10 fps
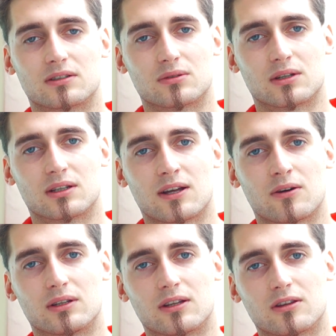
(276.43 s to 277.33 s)
So right
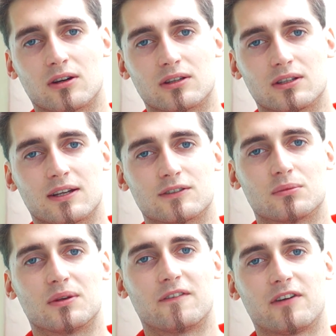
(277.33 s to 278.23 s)
now the thought, it has
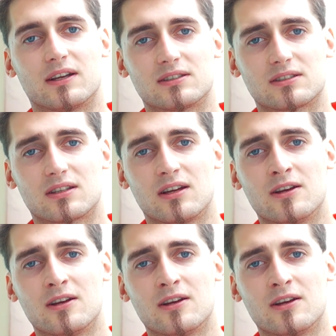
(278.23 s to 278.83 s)
to be faced